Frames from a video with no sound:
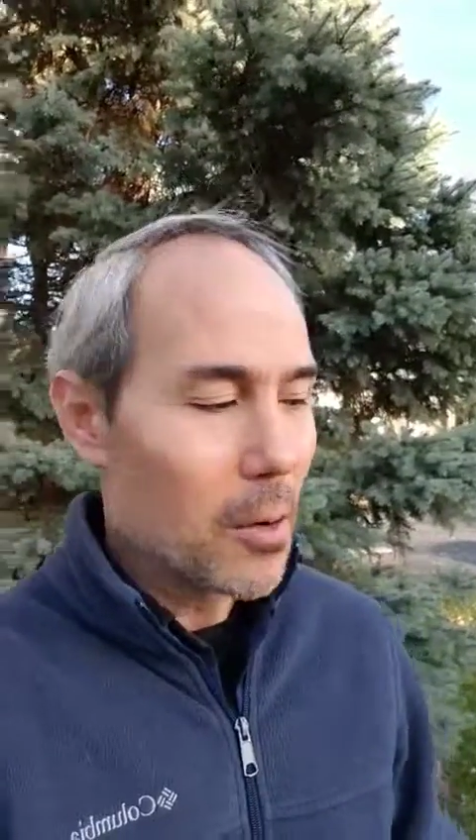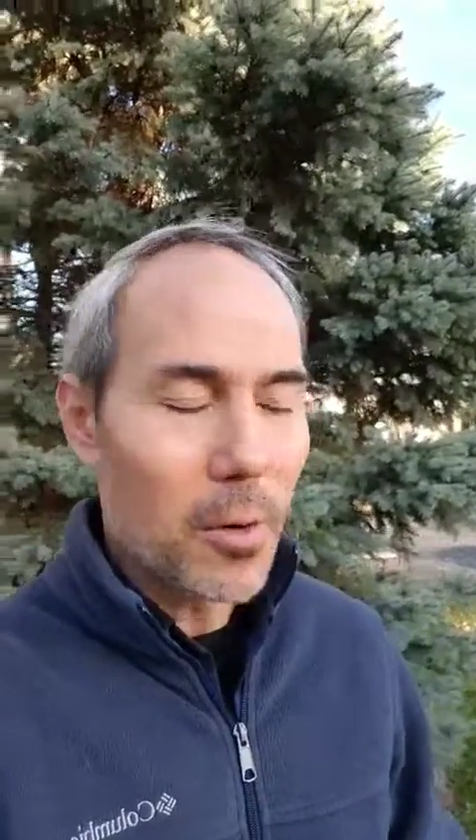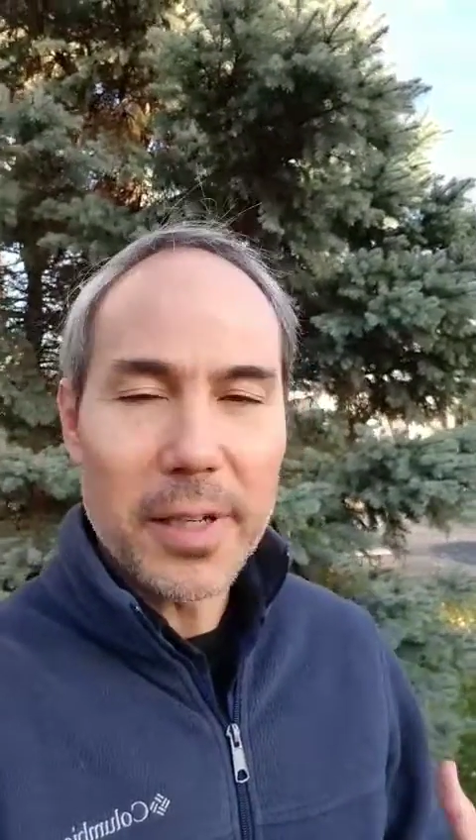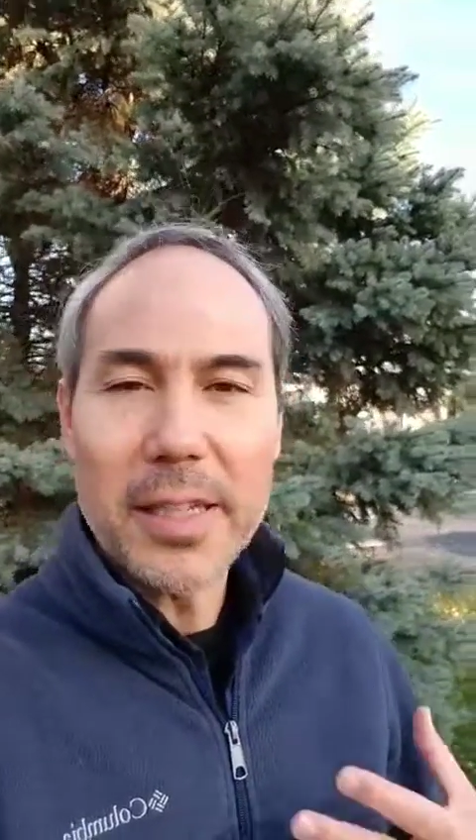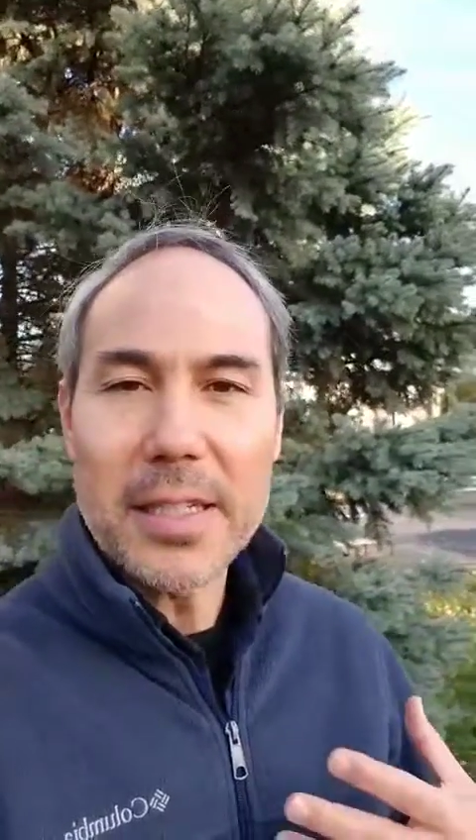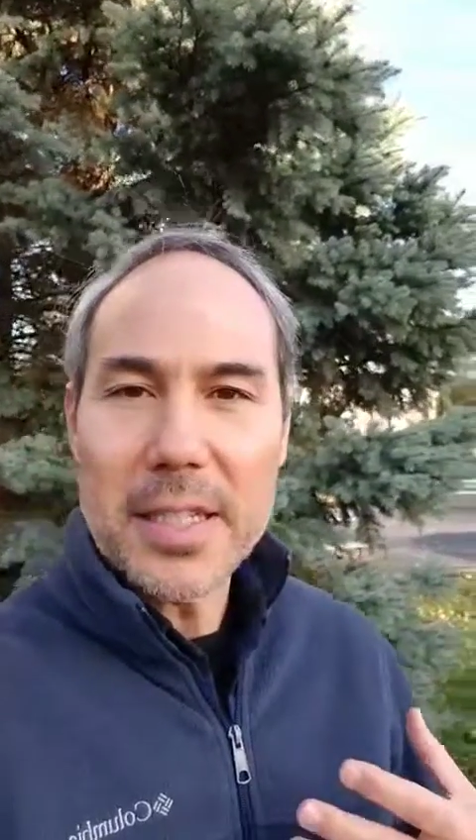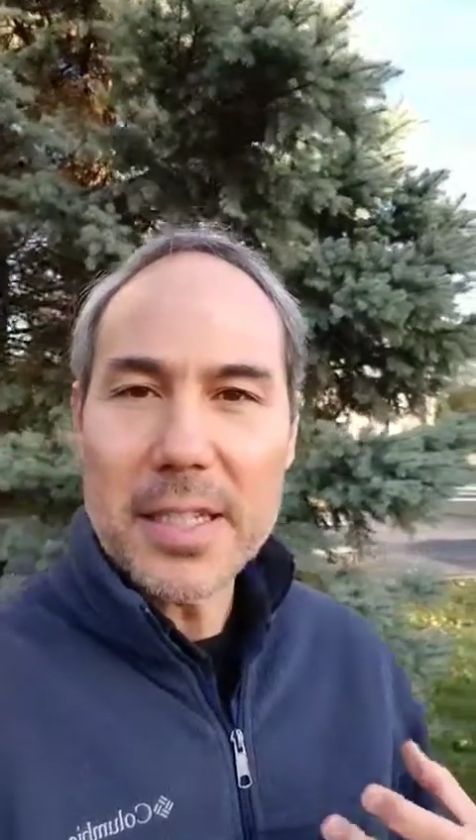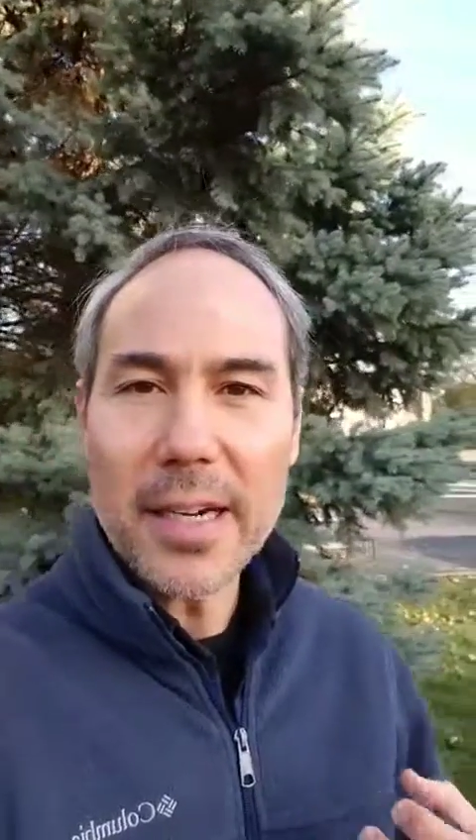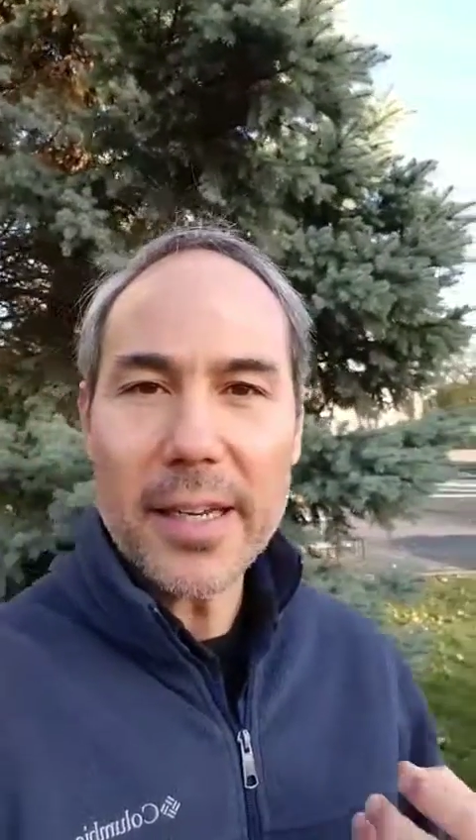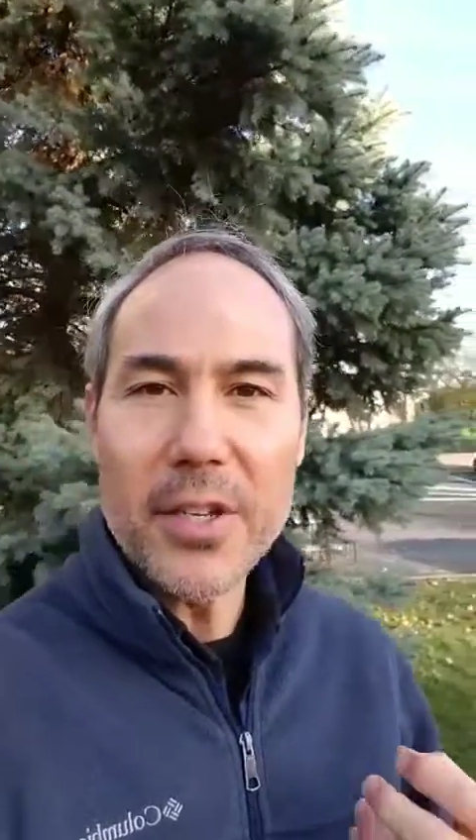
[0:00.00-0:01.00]
or getting
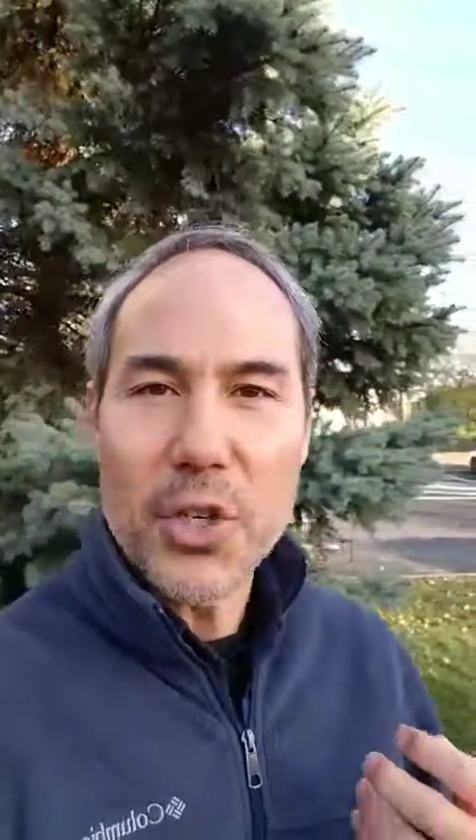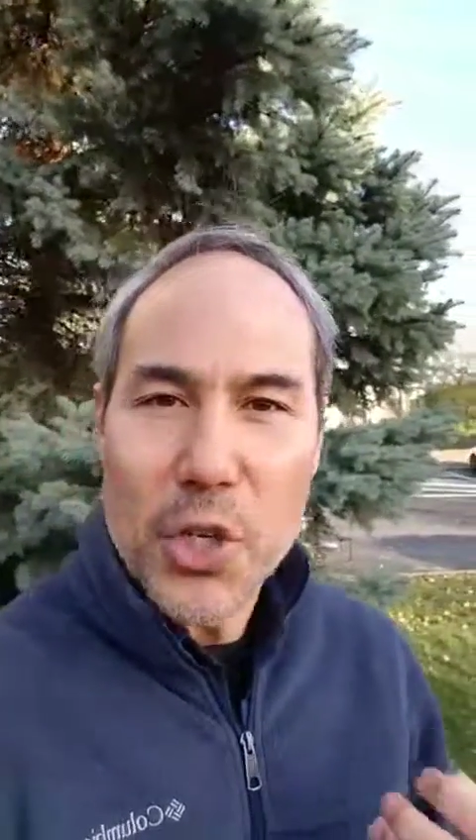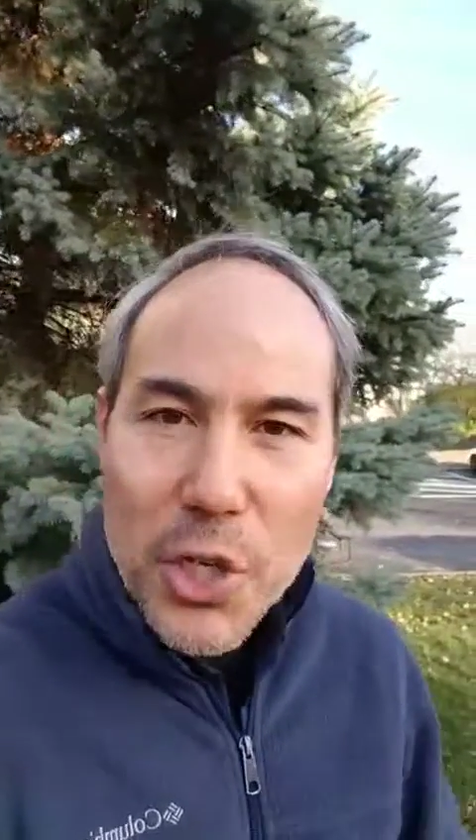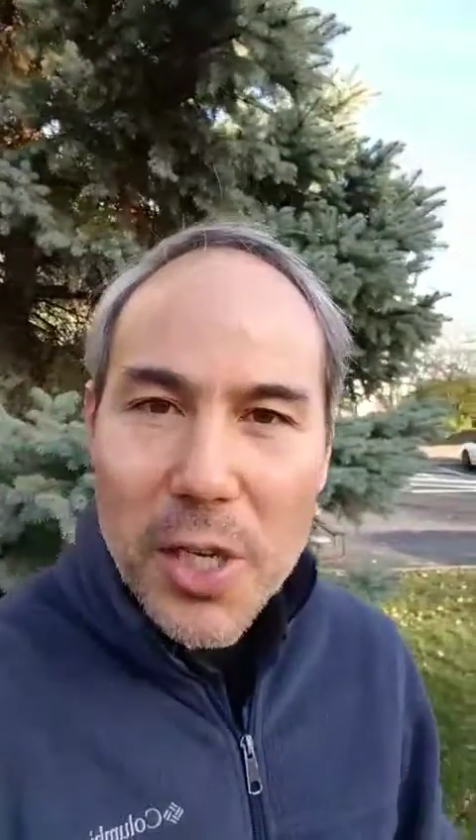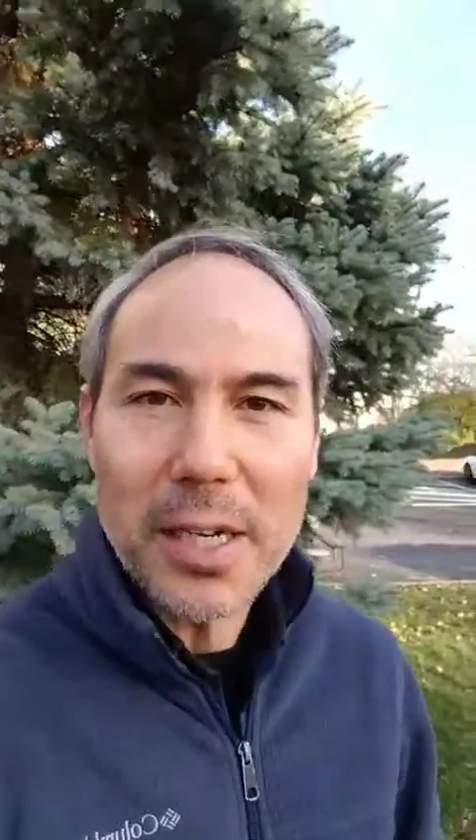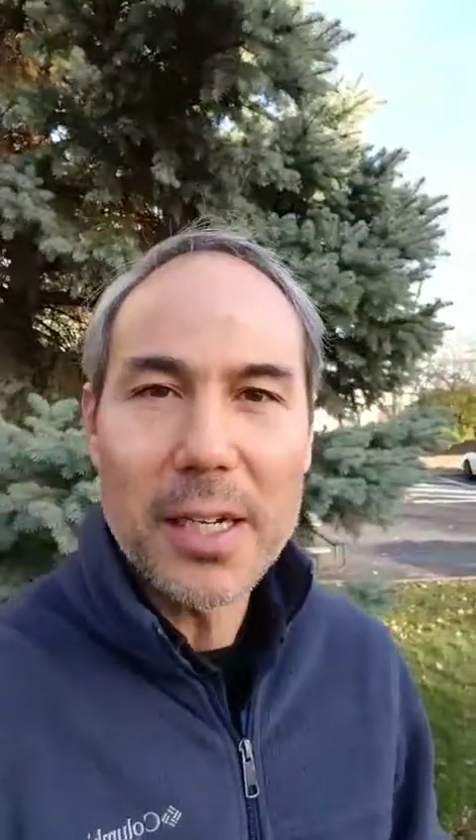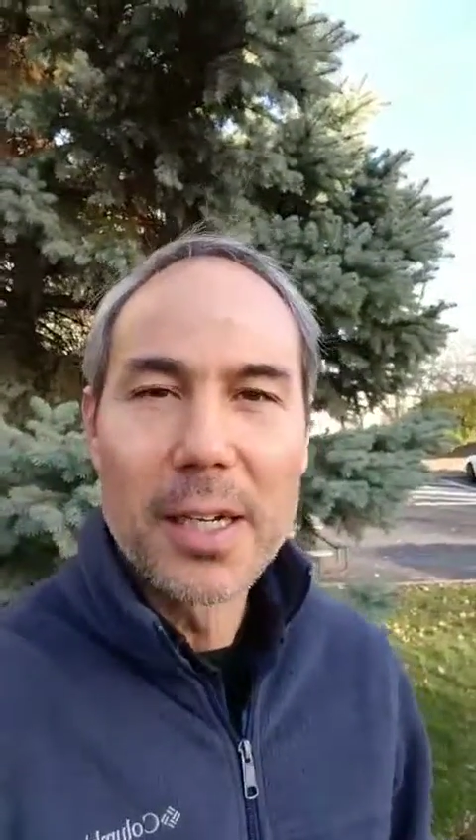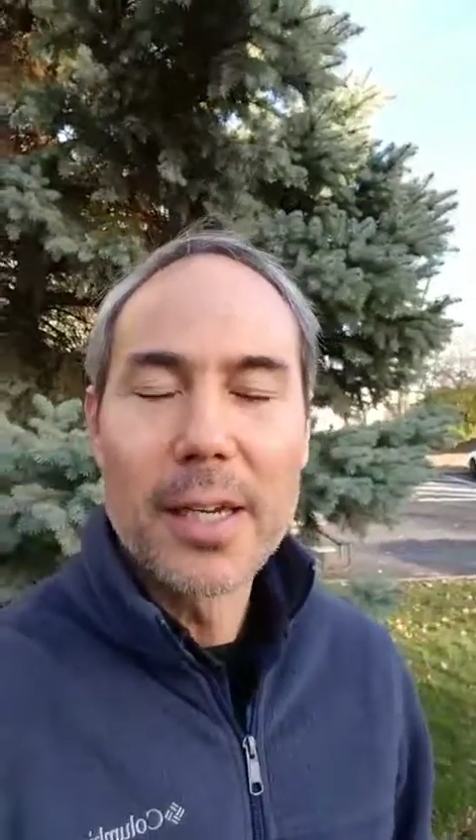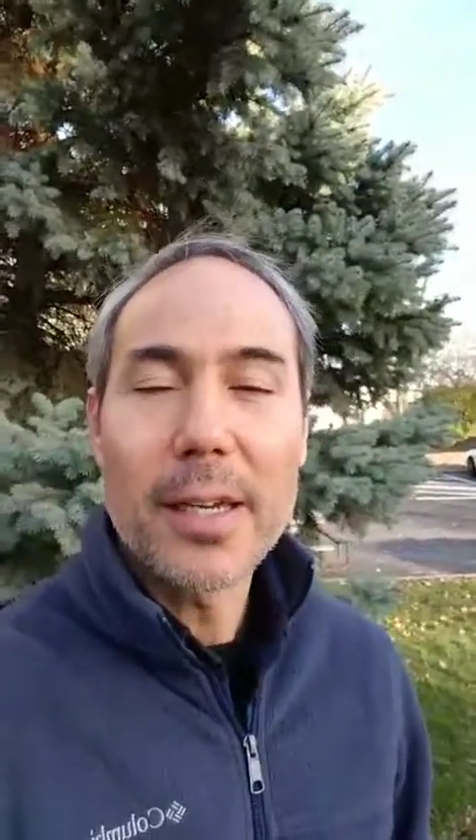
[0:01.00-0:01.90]
stuck in shoulda,